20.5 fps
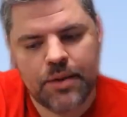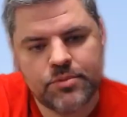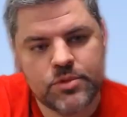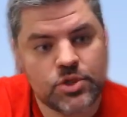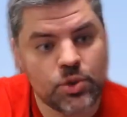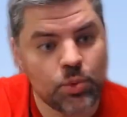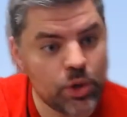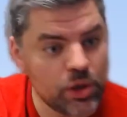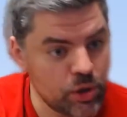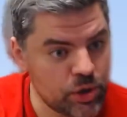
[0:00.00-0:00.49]

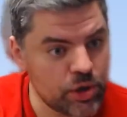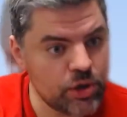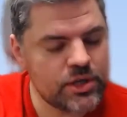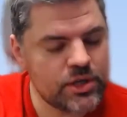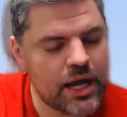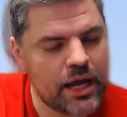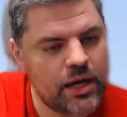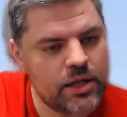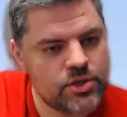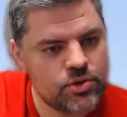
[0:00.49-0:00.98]
So we're looking
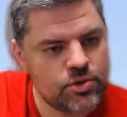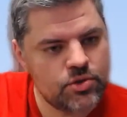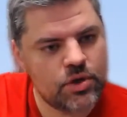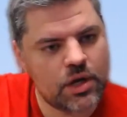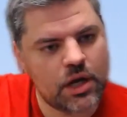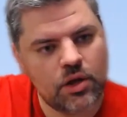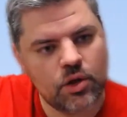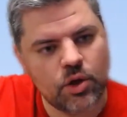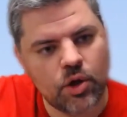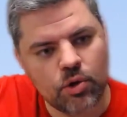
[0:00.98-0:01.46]
kind
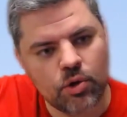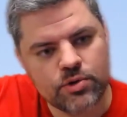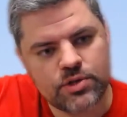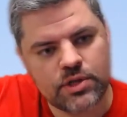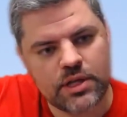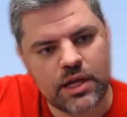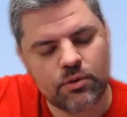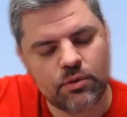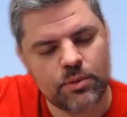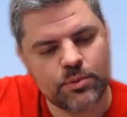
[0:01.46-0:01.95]
of go into
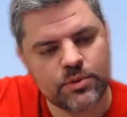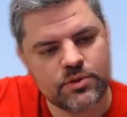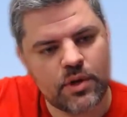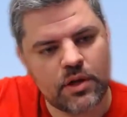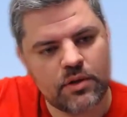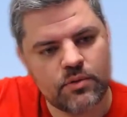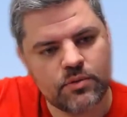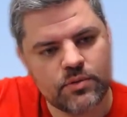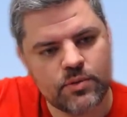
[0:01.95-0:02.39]
that realm as well.